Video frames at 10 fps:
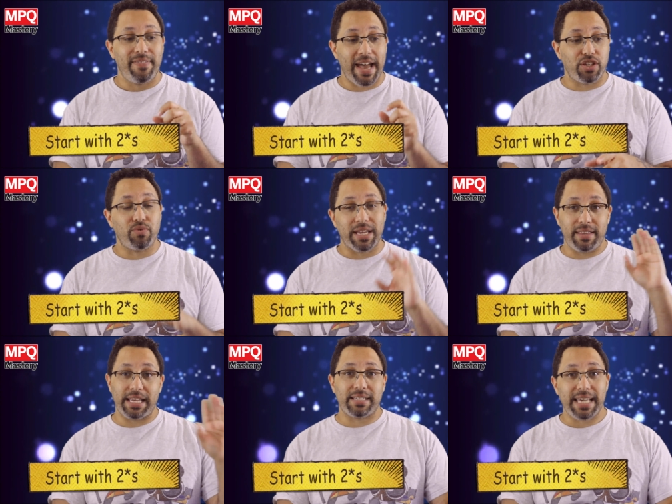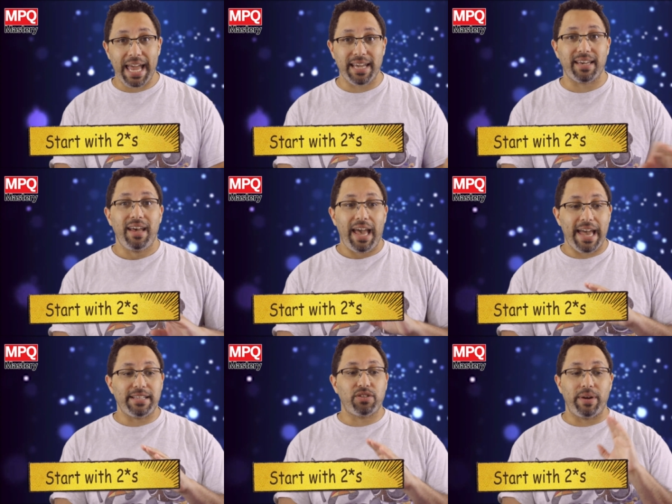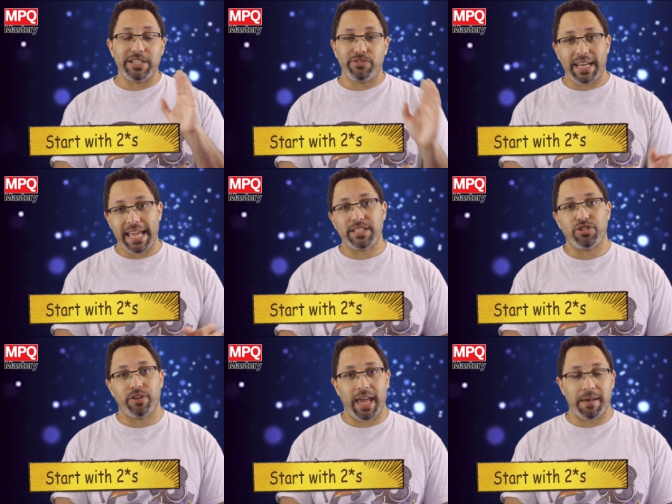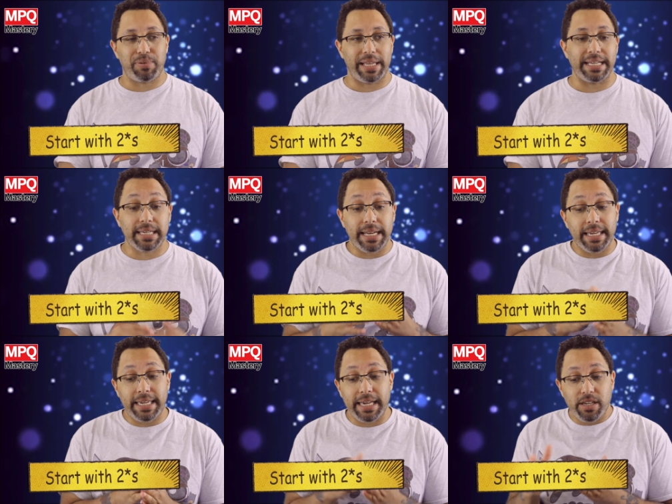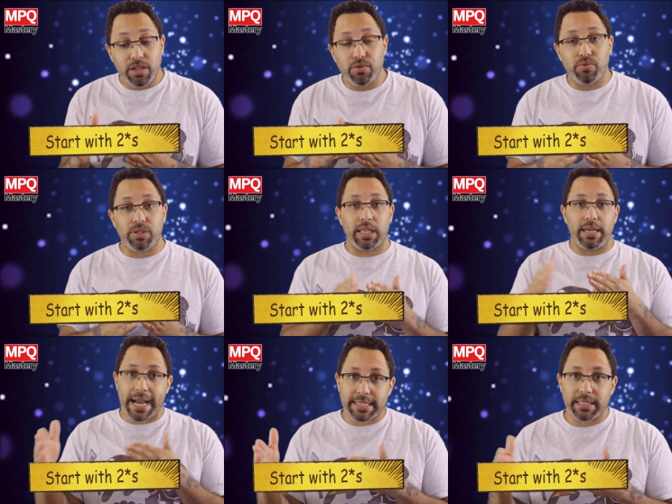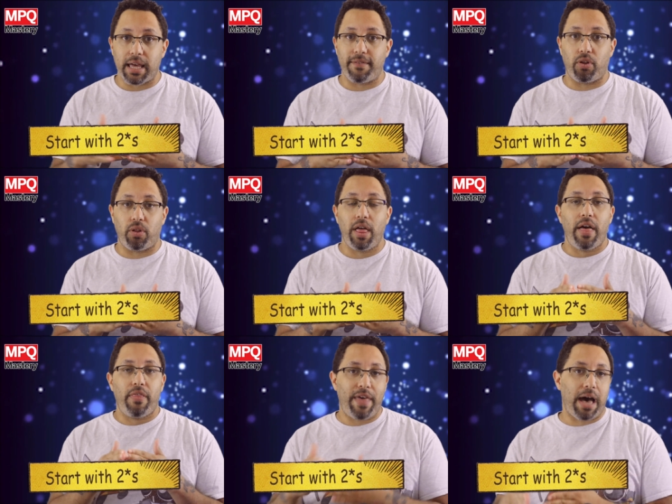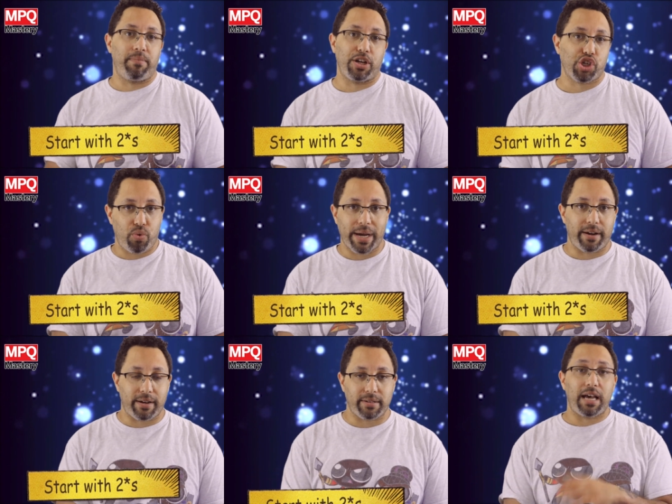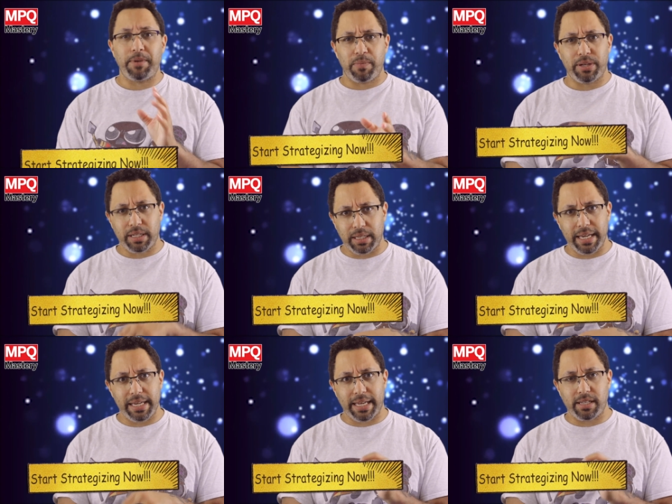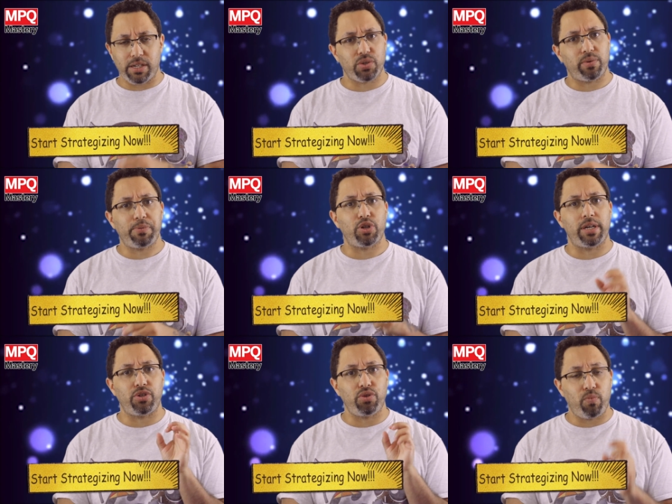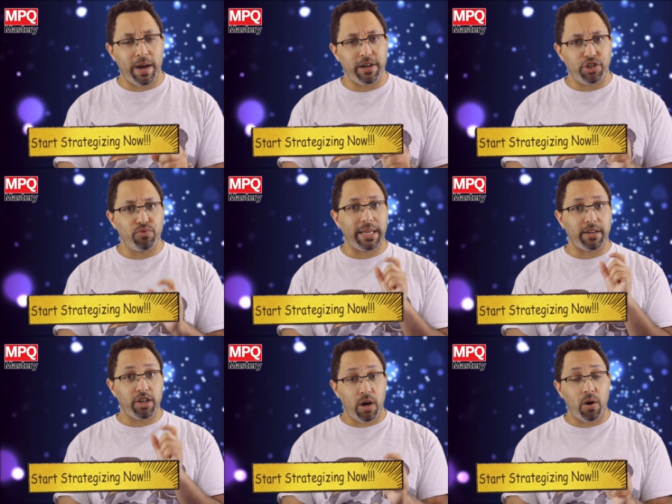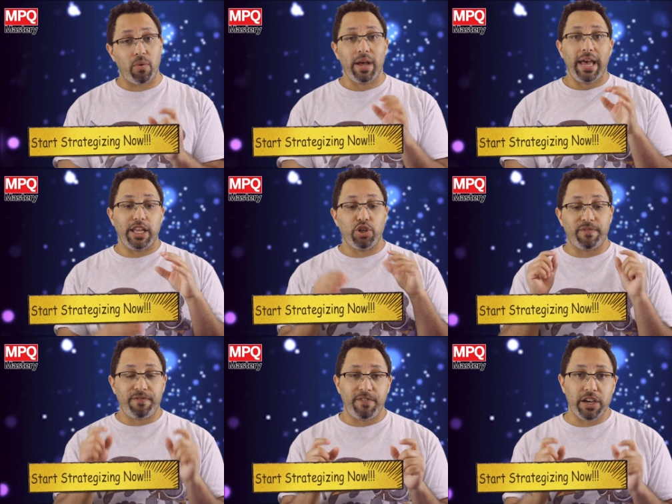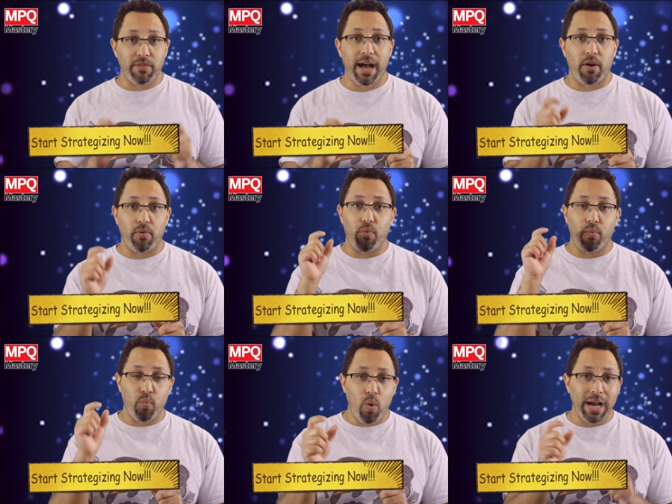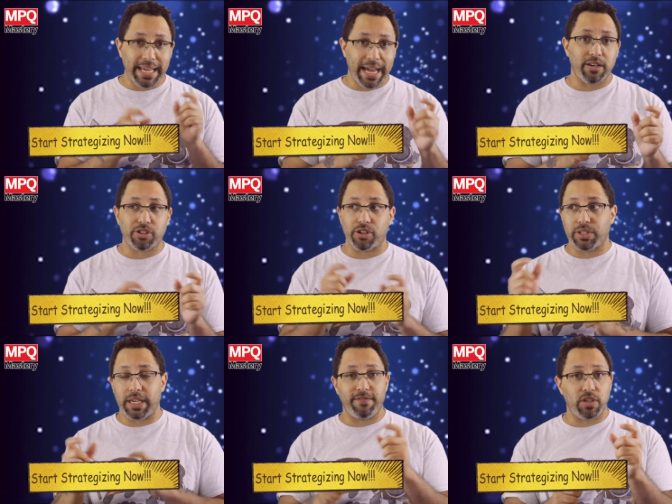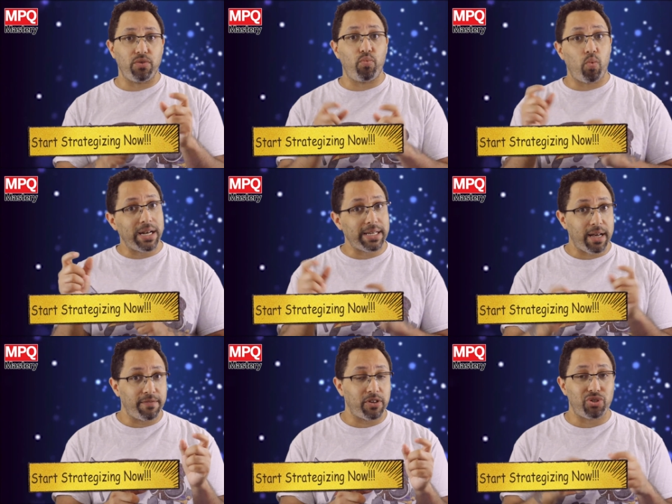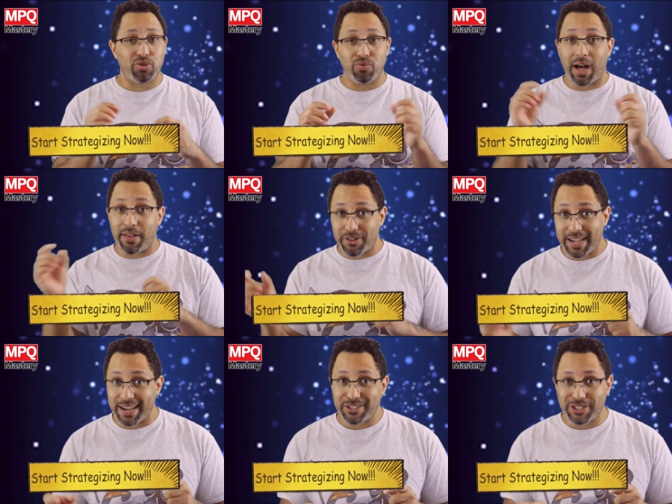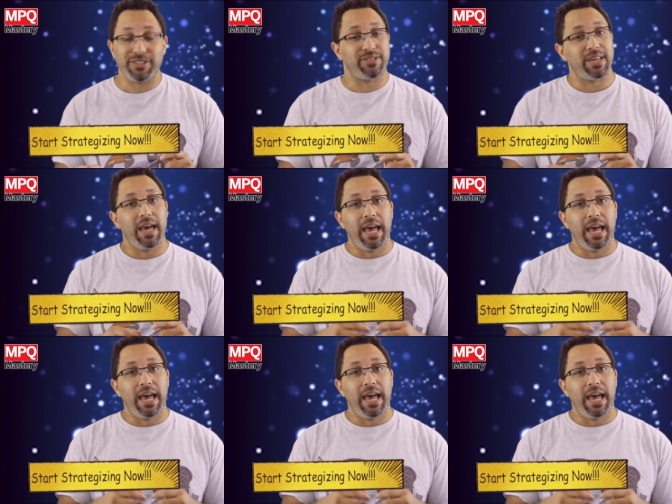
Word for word: that you can then take and it's going to enhance your gameplay. It's going to get you to the next level that much quicker. I'm going to put a link in the description to where you can go and you can figure out what characters give you what covers to other characters